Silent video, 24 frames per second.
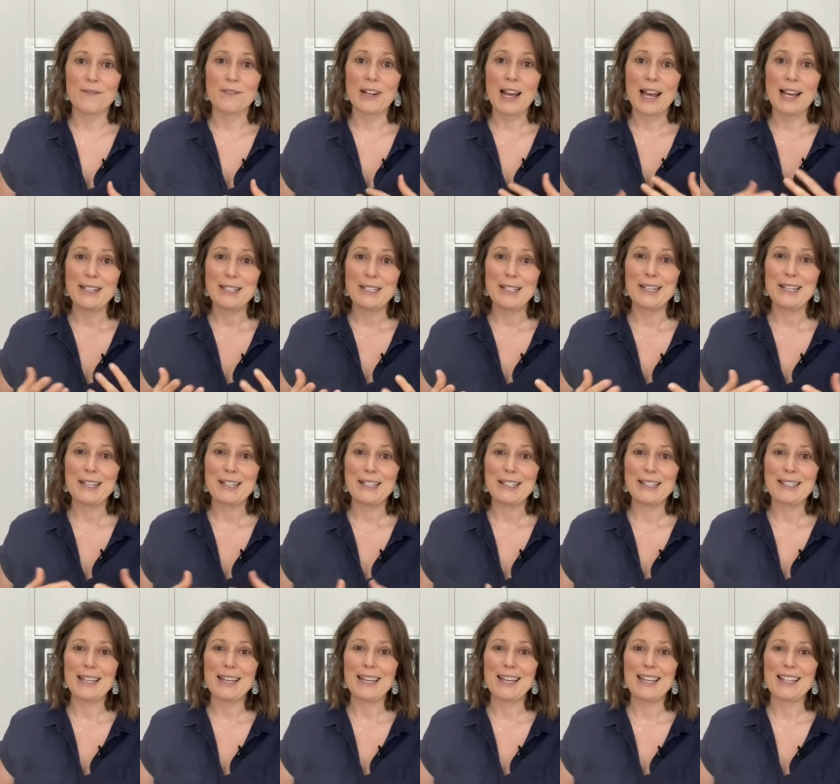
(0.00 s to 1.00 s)
as you can
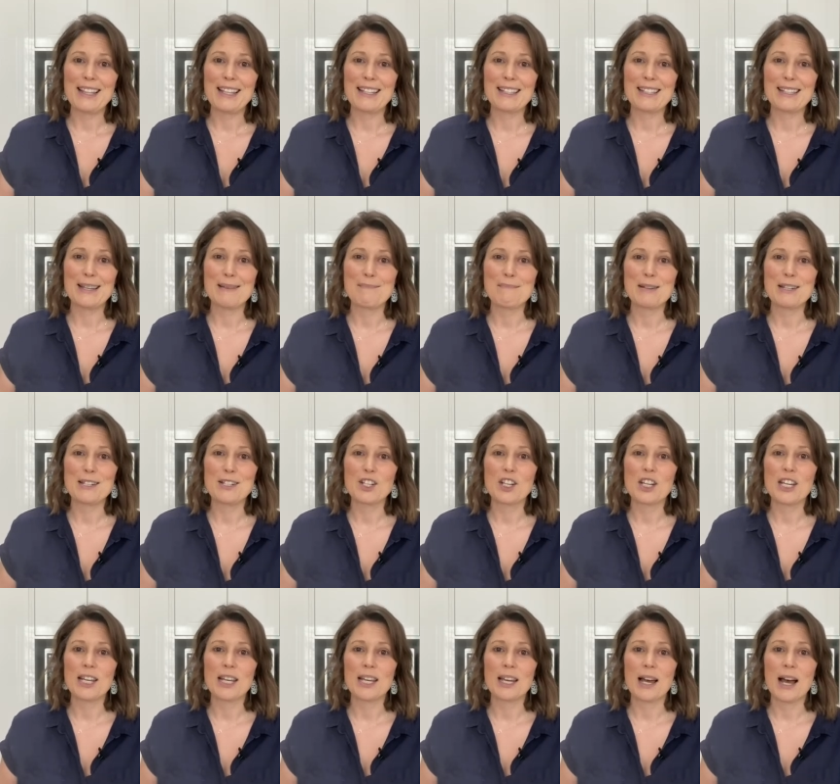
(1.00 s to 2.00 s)
see in this image
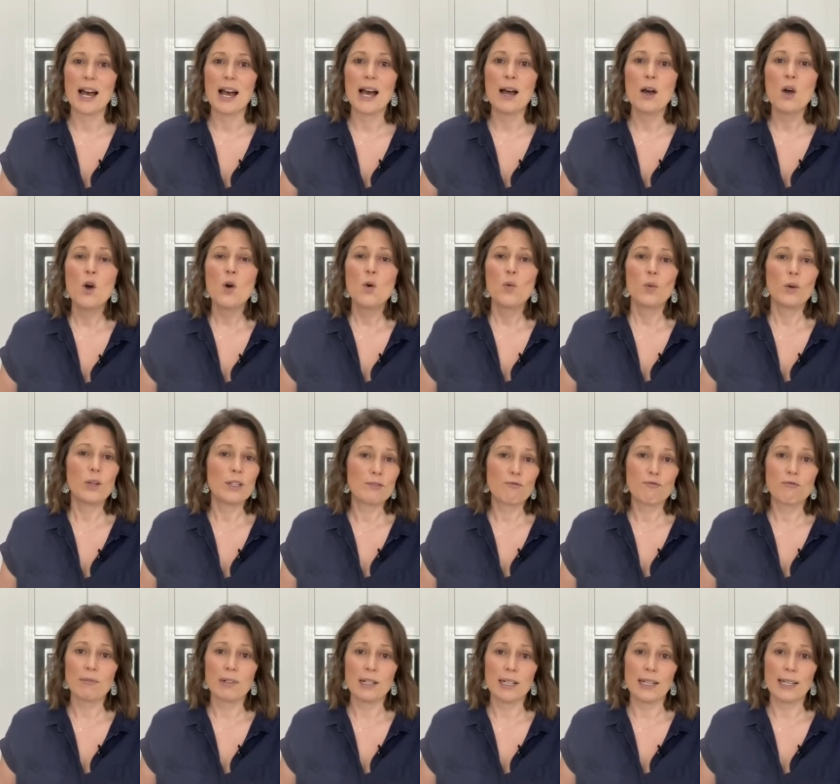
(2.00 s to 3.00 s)
here, was
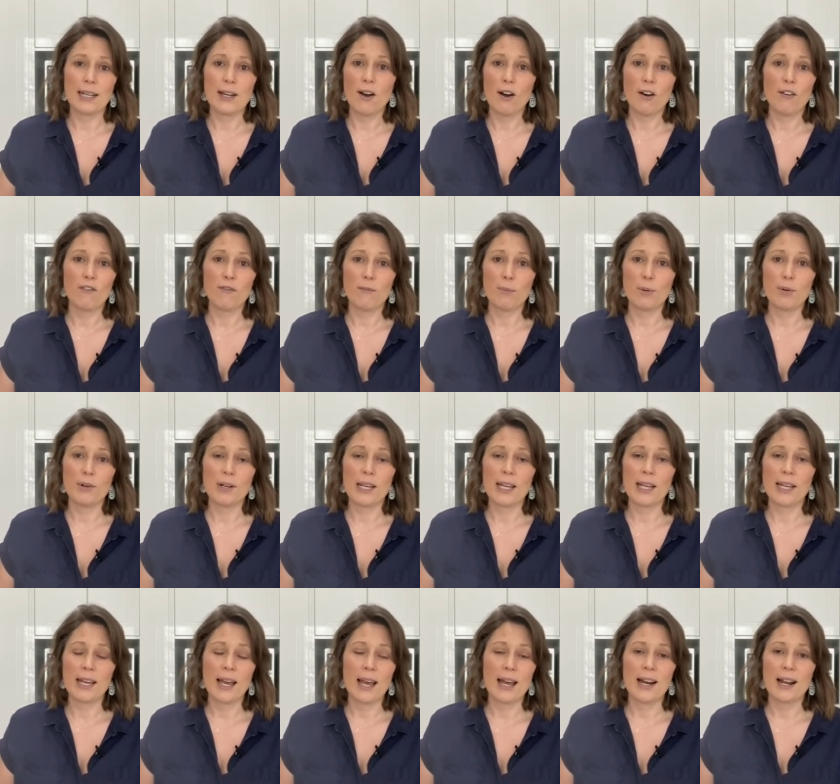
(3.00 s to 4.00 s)
really
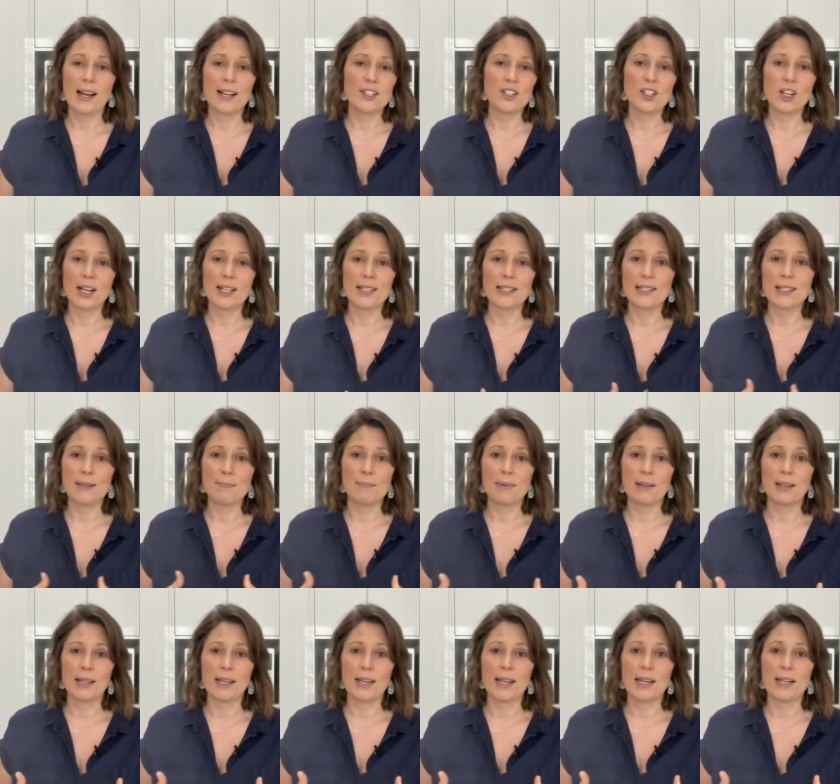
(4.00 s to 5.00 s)
off-putting, and I just
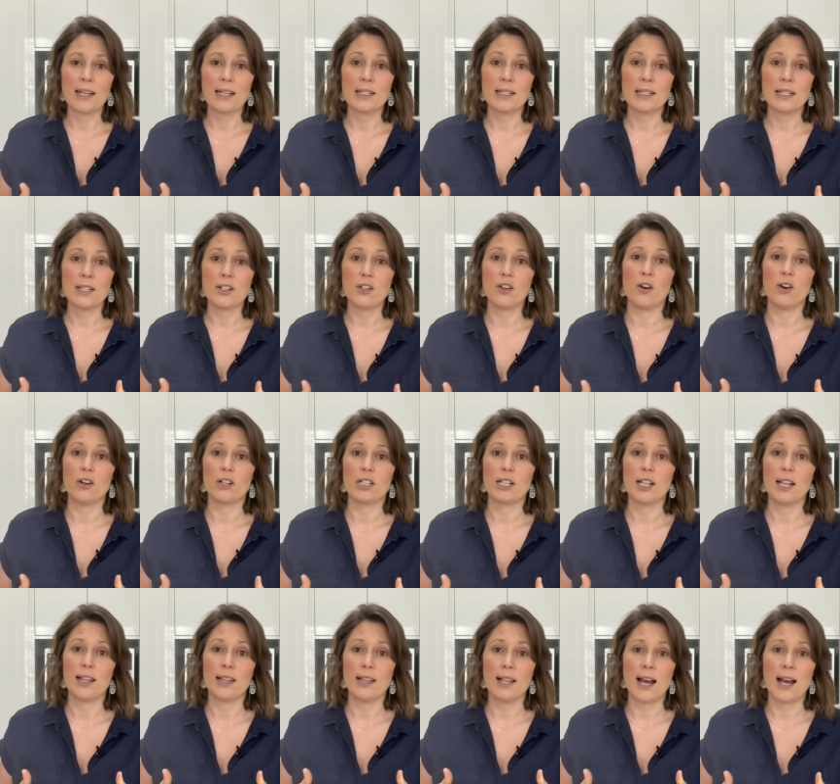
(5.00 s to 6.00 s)
simply did not
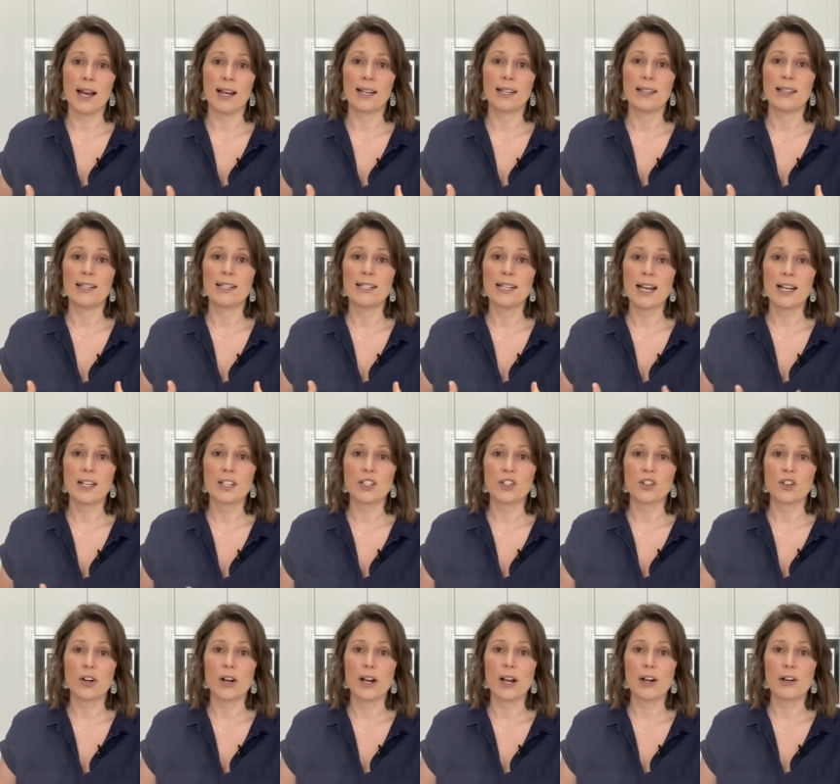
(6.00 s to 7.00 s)
like the
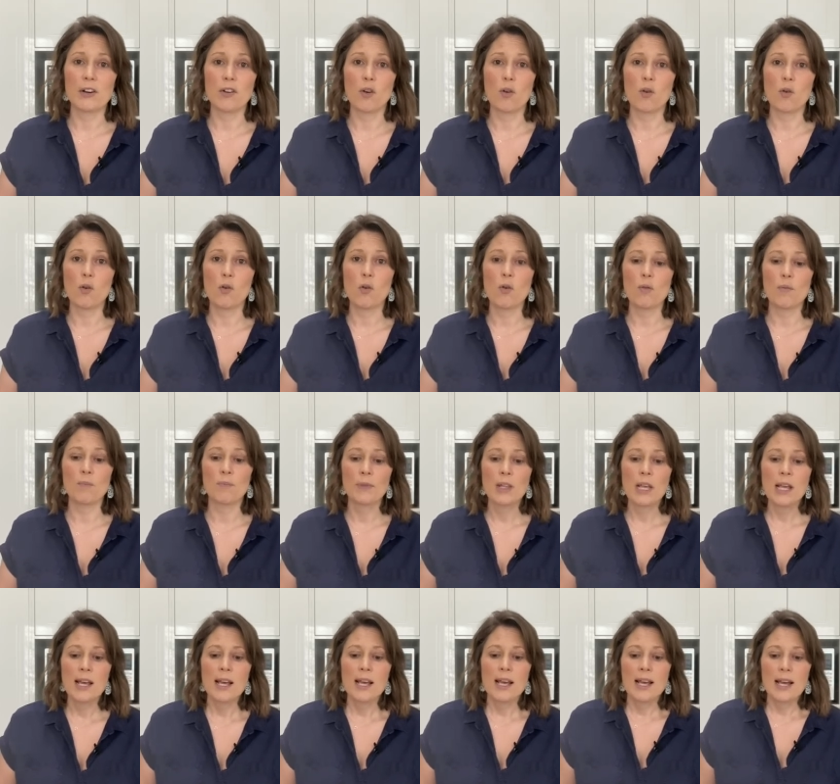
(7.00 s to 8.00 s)
texture at all.
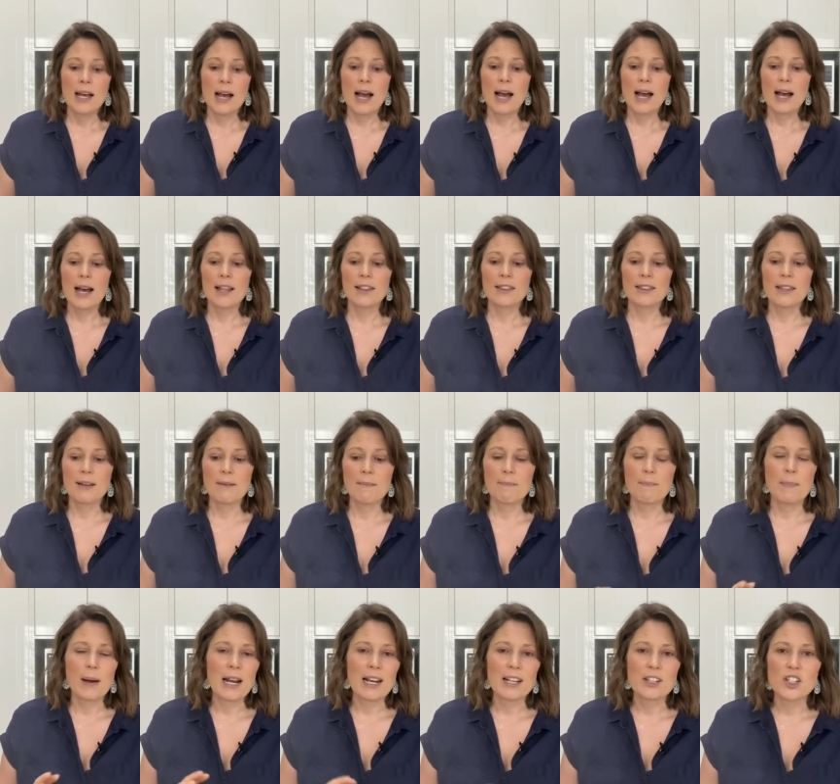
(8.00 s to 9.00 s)
The
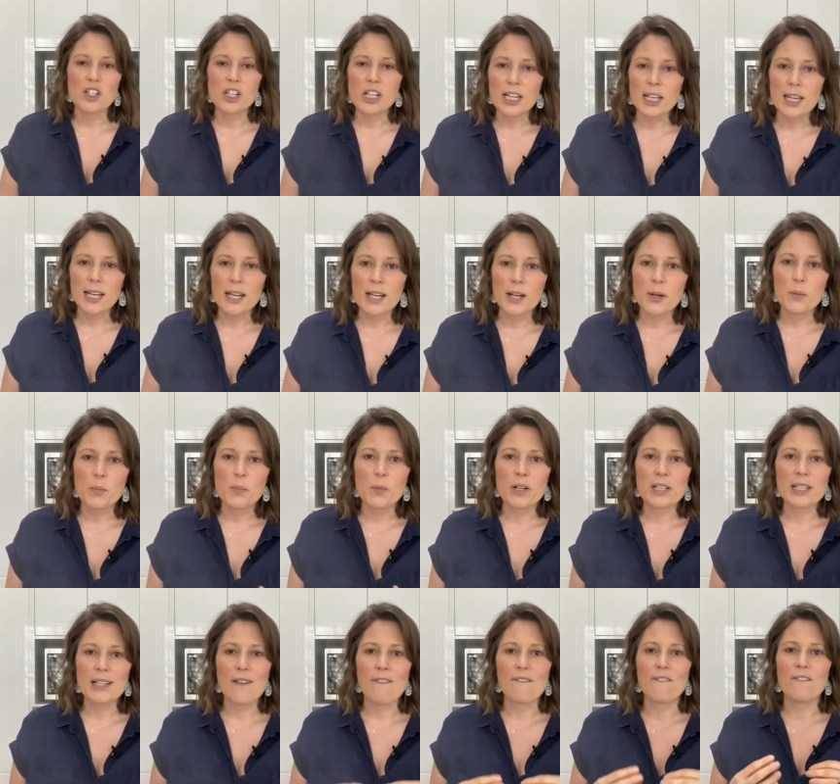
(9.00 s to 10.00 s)
butter chicken
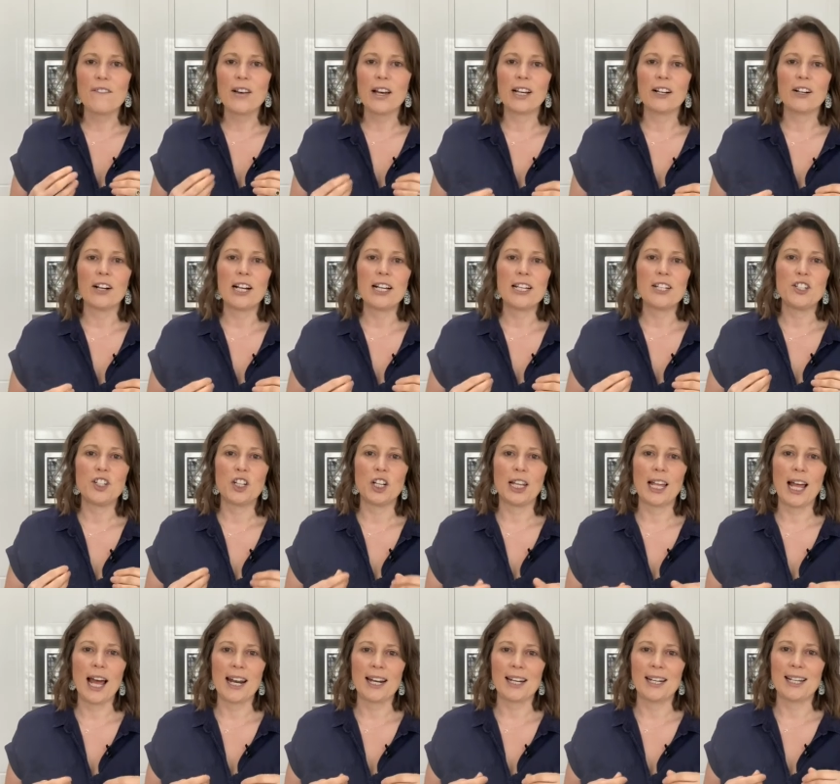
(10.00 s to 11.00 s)
was very
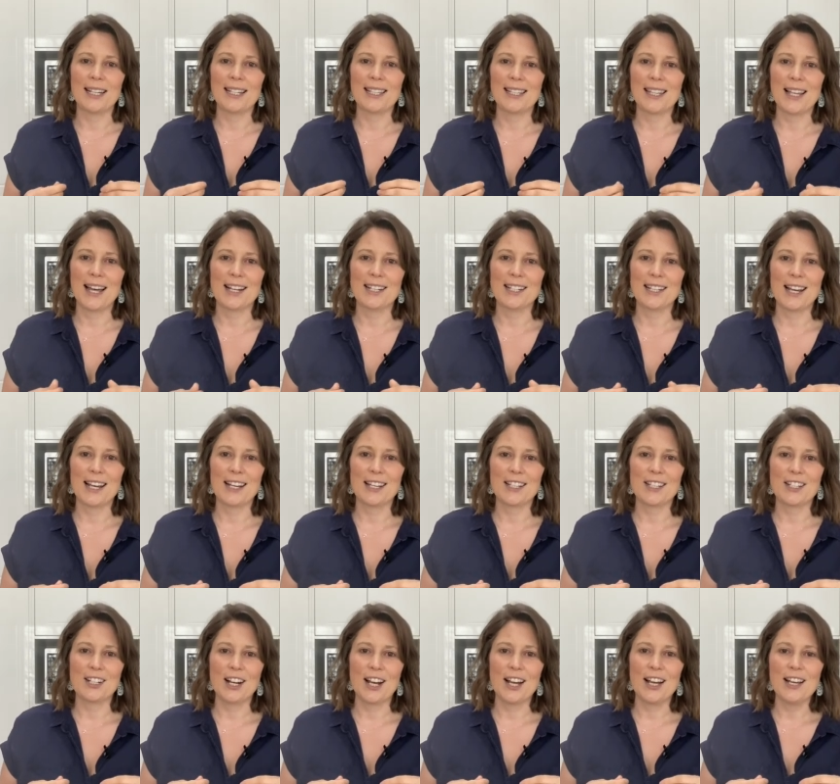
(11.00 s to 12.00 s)
gelatinous, that
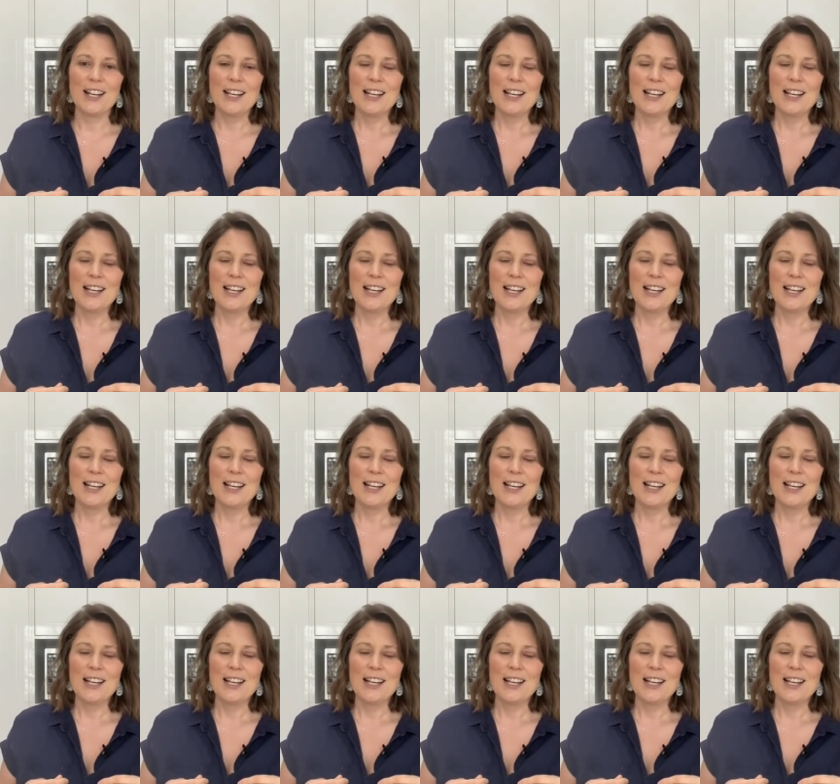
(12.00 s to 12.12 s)
texture.